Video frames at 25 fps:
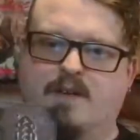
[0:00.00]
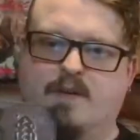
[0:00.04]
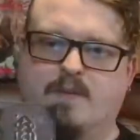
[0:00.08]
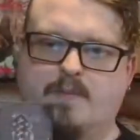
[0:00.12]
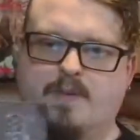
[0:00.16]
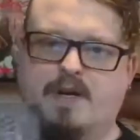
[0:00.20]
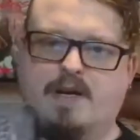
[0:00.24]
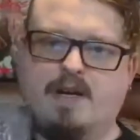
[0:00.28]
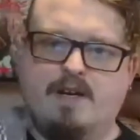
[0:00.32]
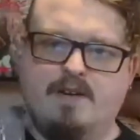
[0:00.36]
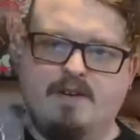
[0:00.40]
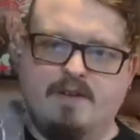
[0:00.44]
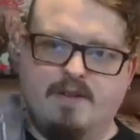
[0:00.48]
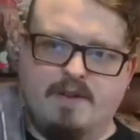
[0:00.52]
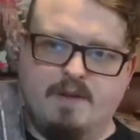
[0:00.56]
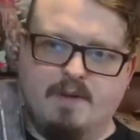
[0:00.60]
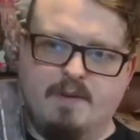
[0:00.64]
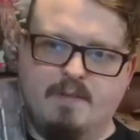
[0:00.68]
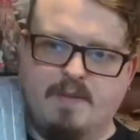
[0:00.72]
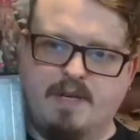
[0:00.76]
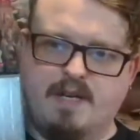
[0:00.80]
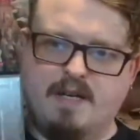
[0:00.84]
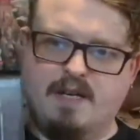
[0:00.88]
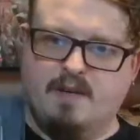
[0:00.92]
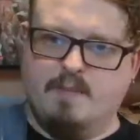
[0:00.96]
part of the
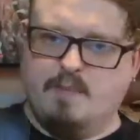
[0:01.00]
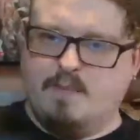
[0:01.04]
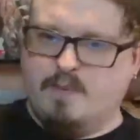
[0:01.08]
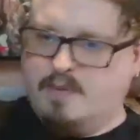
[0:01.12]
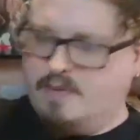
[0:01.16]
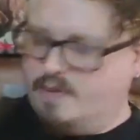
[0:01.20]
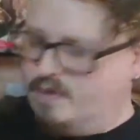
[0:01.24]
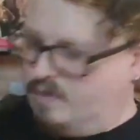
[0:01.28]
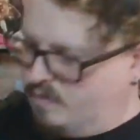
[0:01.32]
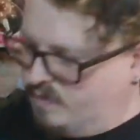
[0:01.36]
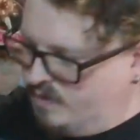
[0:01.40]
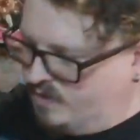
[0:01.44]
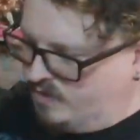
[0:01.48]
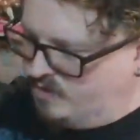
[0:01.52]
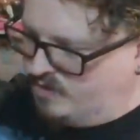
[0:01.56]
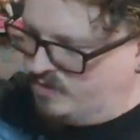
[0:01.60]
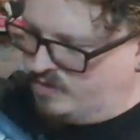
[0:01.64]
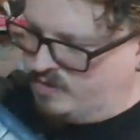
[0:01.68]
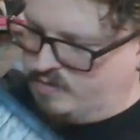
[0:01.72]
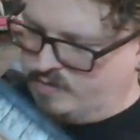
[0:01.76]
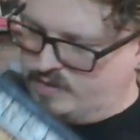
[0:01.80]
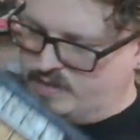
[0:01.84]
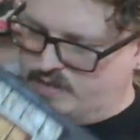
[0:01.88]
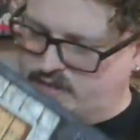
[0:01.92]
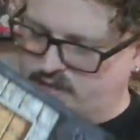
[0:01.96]
map that we're
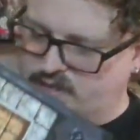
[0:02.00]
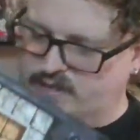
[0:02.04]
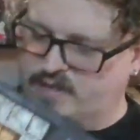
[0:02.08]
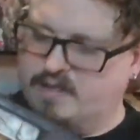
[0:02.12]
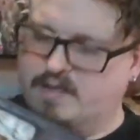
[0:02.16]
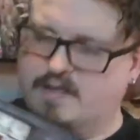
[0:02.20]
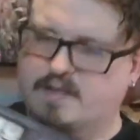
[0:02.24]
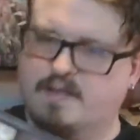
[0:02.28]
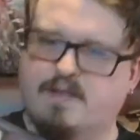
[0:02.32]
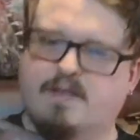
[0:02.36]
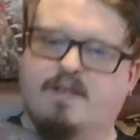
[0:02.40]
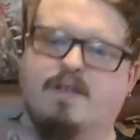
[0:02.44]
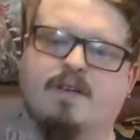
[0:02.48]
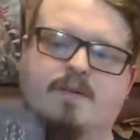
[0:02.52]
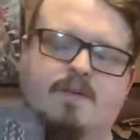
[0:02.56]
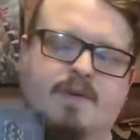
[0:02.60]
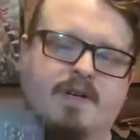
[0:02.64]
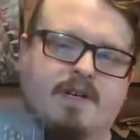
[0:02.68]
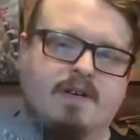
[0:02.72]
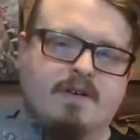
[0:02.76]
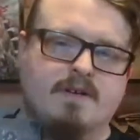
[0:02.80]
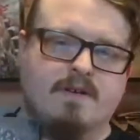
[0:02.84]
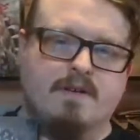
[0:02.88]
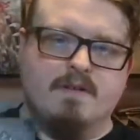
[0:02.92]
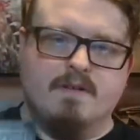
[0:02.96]
showing. There we
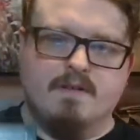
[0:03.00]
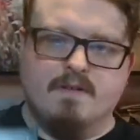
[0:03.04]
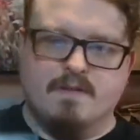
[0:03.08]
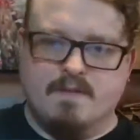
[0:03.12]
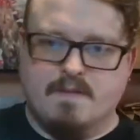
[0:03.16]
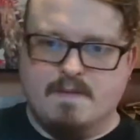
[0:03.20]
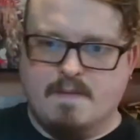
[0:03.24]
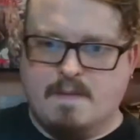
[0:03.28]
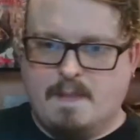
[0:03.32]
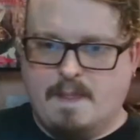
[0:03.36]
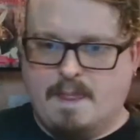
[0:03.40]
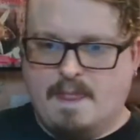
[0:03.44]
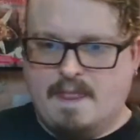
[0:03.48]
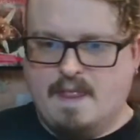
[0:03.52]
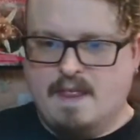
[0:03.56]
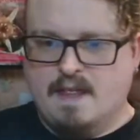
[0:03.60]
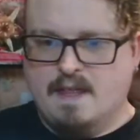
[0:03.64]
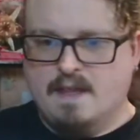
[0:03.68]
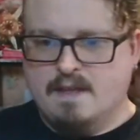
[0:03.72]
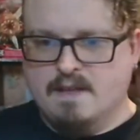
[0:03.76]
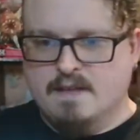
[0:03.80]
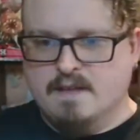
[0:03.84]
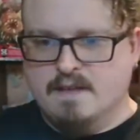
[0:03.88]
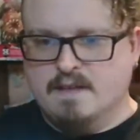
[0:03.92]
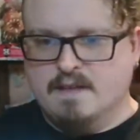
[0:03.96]
go.
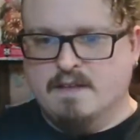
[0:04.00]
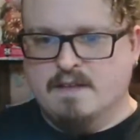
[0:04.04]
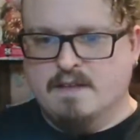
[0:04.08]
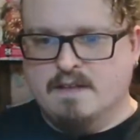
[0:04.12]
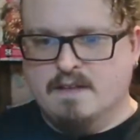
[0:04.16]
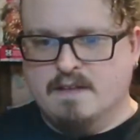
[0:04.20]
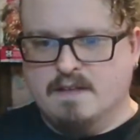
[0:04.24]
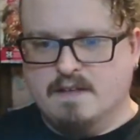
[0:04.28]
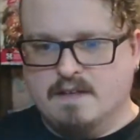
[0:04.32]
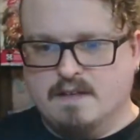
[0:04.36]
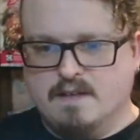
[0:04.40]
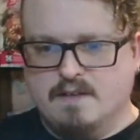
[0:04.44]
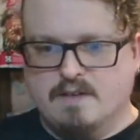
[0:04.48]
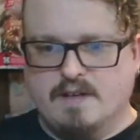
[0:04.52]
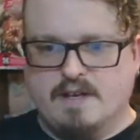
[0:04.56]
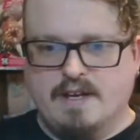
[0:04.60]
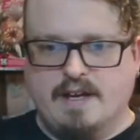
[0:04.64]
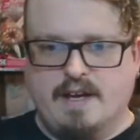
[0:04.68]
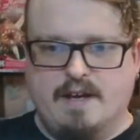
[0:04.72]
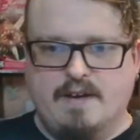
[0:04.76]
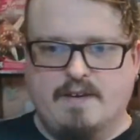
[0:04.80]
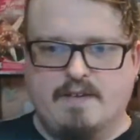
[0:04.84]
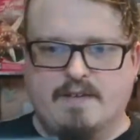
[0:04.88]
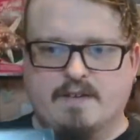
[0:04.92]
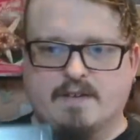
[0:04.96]

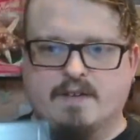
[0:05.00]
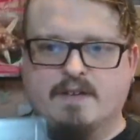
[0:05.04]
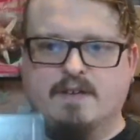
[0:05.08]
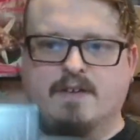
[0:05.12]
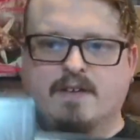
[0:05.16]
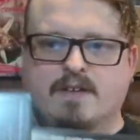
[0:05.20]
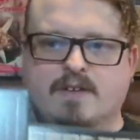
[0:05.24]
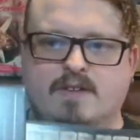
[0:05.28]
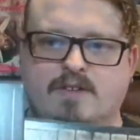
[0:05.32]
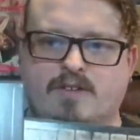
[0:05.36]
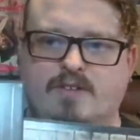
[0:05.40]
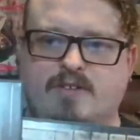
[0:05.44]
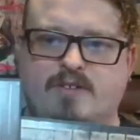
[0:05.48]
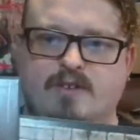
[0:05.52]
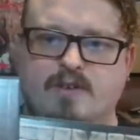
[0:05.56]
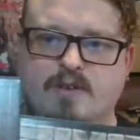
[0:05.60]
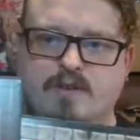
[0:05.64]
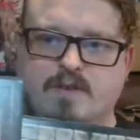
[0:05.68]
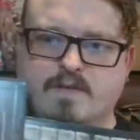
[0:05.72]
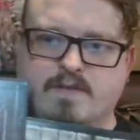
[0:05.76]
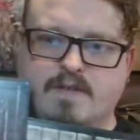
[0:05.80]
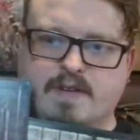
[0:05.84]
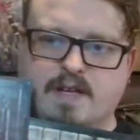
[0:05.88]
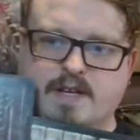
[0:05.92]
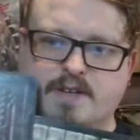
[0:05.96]
Okay,
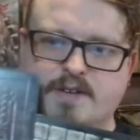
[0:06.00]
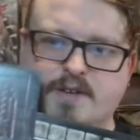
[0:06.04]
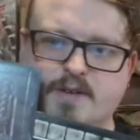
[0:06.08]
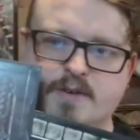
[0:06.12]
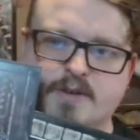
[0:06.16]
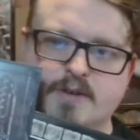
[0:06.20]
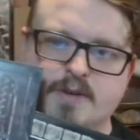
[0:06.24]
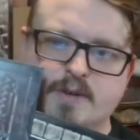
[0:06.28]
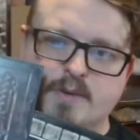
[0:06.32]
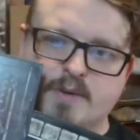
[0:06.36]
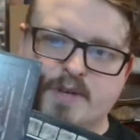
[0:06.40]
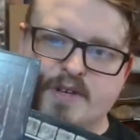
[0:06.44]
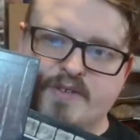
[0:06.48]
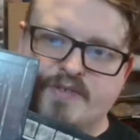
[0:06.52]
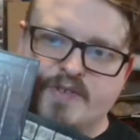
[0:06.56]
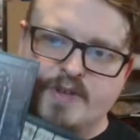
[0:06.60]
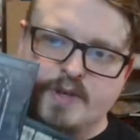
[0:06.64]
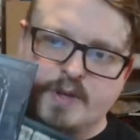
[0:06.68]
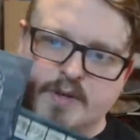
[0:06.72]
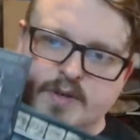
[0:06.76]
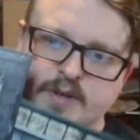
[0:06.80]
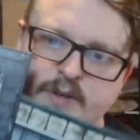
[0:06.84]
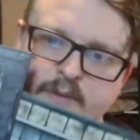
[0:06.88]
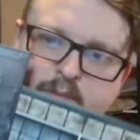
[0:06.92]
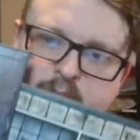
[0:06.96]
so I don't know if
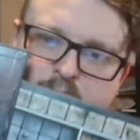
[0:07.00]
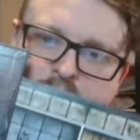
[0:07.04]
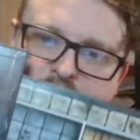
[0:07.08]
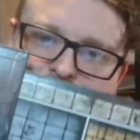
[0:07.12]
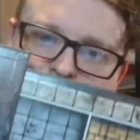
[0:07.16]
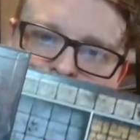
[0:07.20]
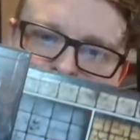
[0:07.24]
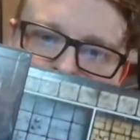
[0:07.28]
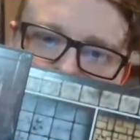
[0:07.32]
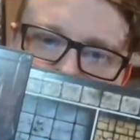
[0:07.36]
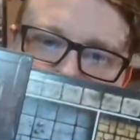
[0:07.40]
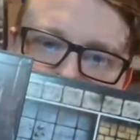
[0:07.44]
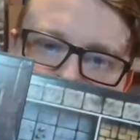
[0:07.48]
you can make that